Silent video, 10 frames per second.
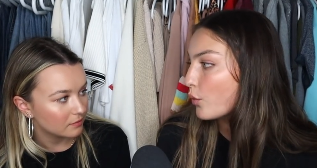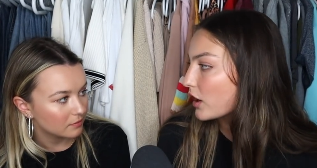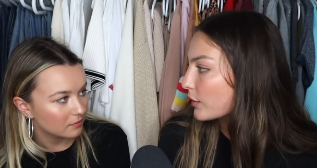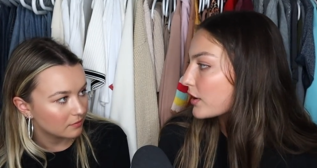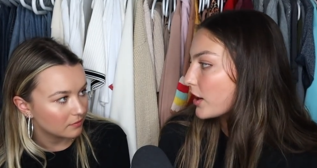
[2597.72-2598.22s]
Speaker 1: know
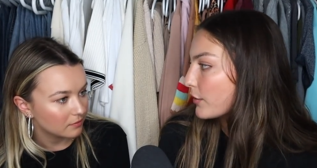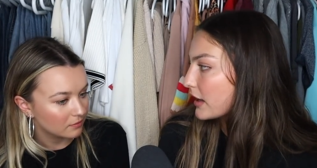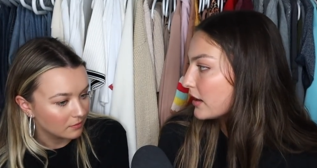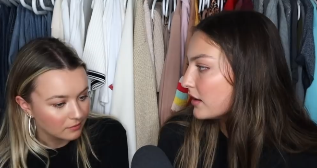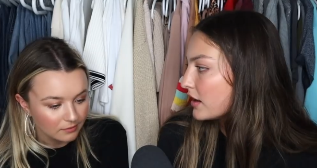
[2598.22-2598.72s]
where we're
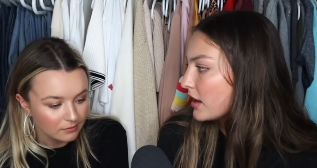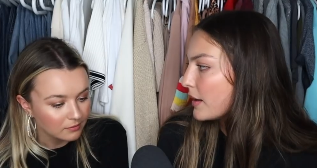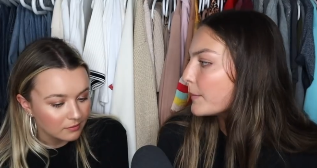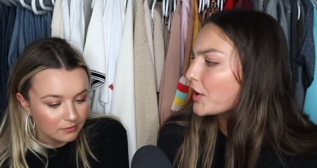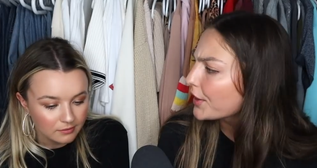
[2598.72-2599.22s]
going.
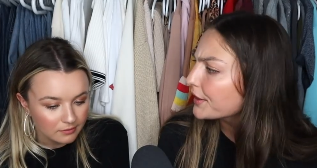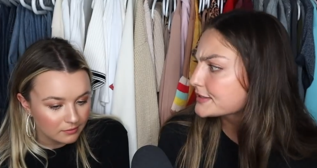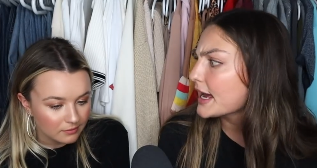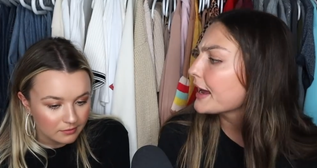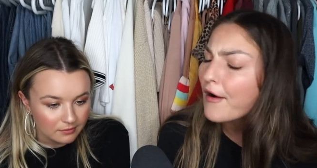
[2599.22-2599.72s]
But all else,
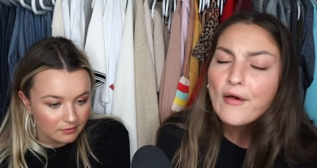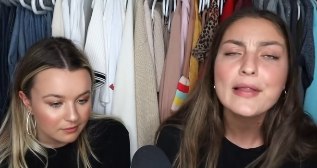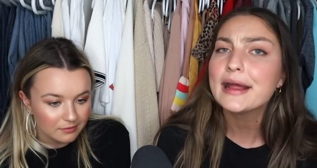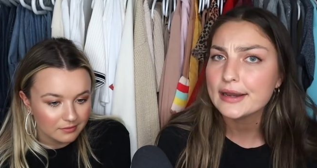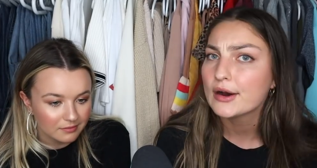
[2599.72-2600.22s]
I, all
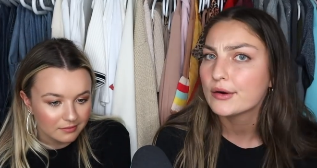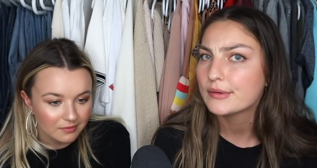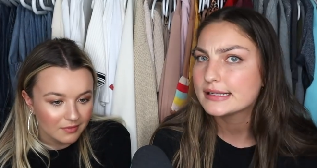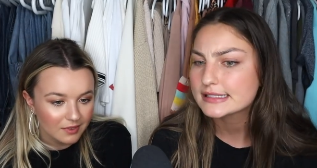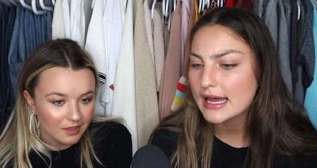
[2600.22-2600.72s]
Speaker 2: I know
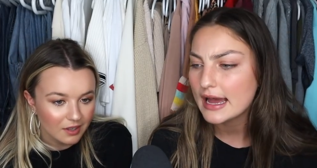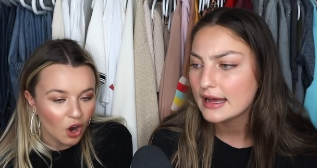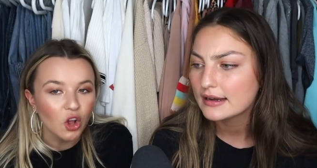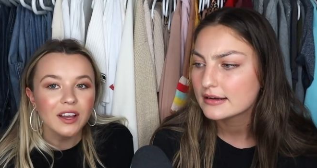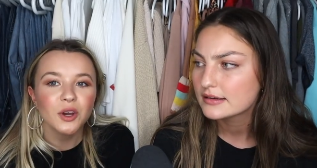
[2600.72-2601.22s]
is that
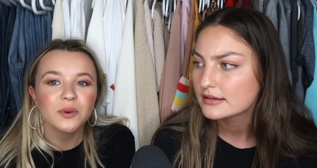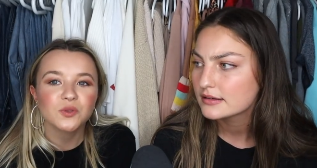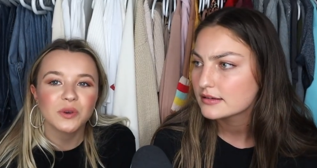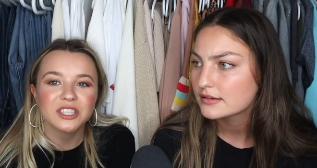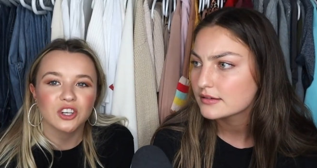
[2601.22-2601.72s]
all I know is
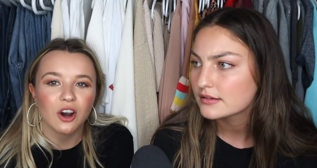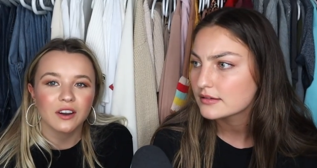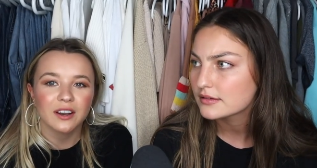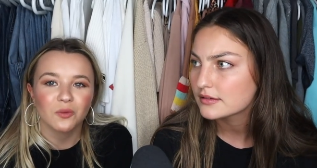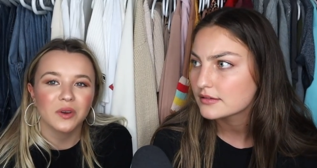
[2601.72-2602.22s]
we
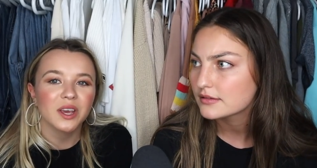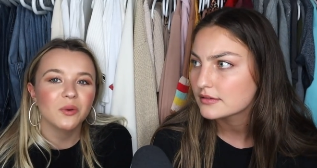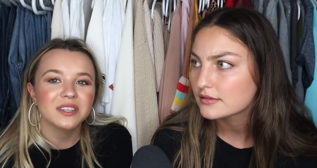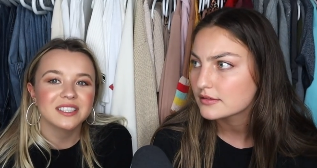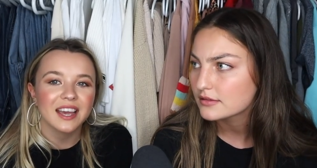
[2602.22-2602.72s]
started, and we
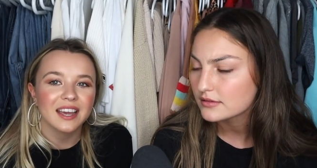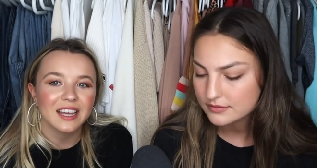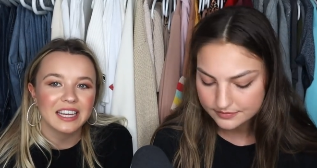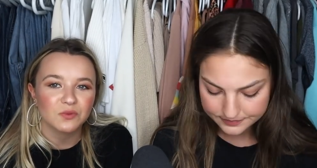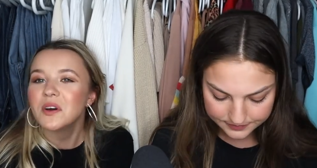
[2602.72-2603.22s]
always say
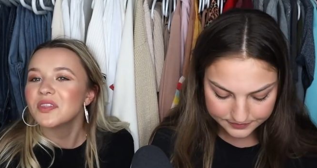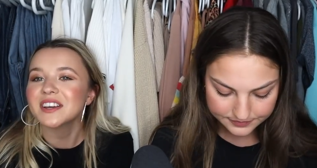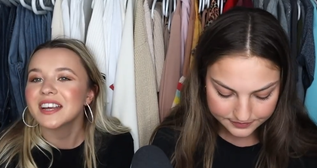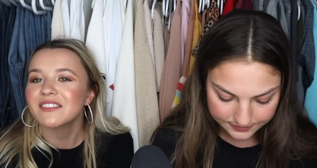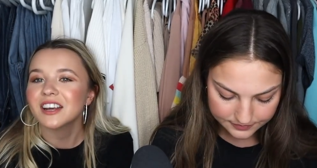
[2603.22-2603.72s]
it's one thing
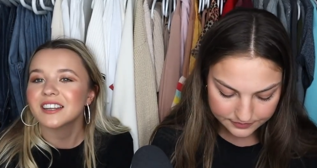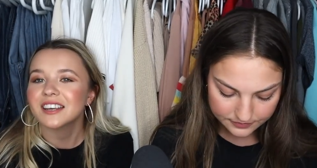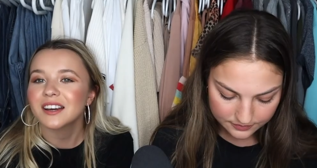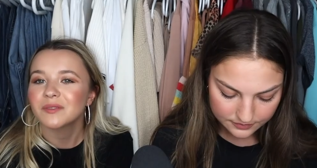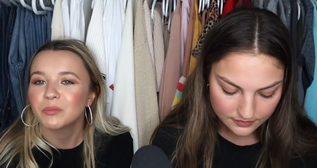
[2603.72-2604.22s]
to have an
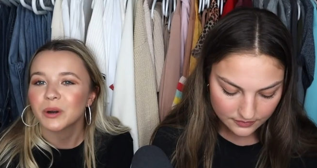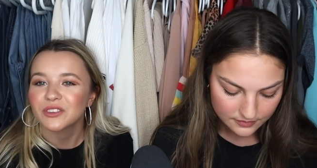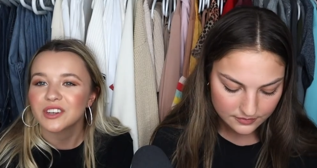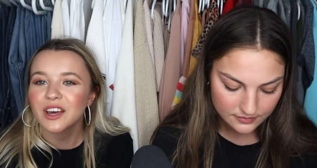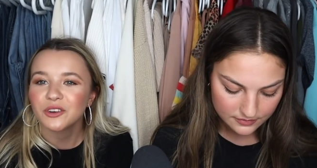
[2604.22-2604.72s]
idea, but it's
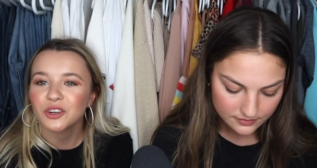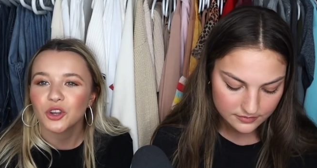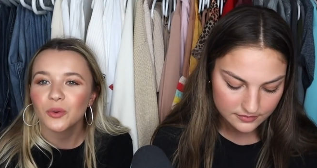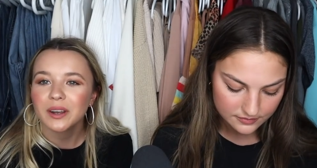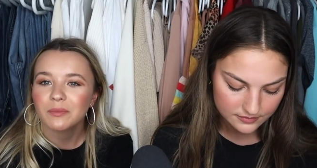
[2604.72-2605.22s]
another to
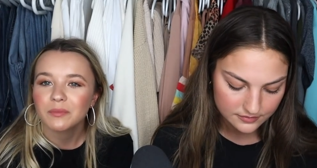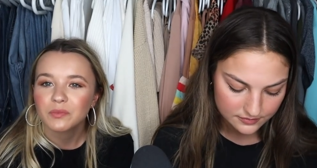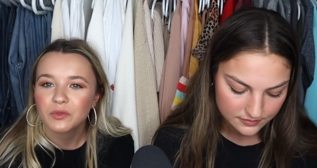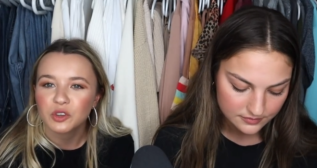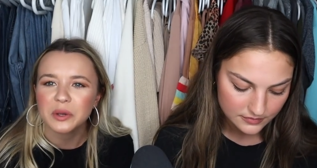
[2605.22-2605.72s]
do it.
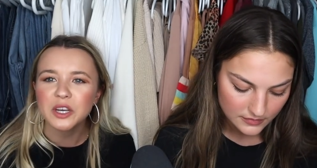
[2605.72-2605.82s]
Mm-hmm. So